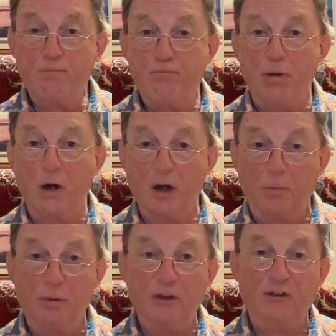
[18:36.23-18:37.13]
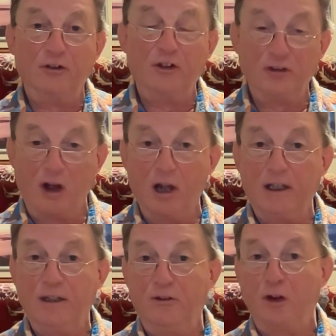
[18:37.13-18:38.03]
purpose
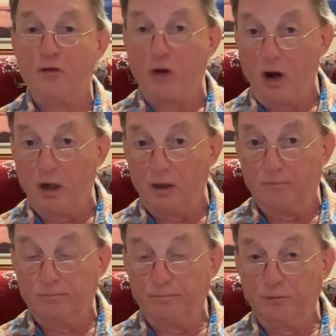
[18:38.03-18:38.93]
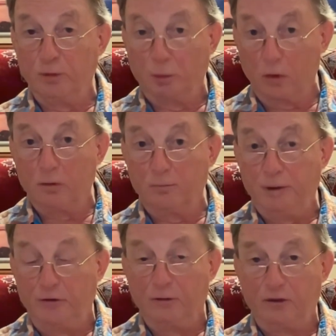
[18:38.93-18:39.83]
designed drug to block
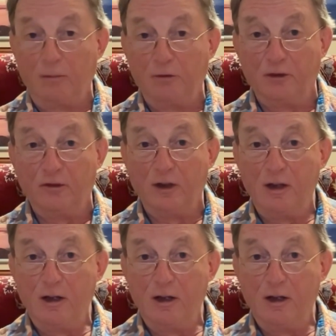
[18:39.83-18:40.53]
beta receptors.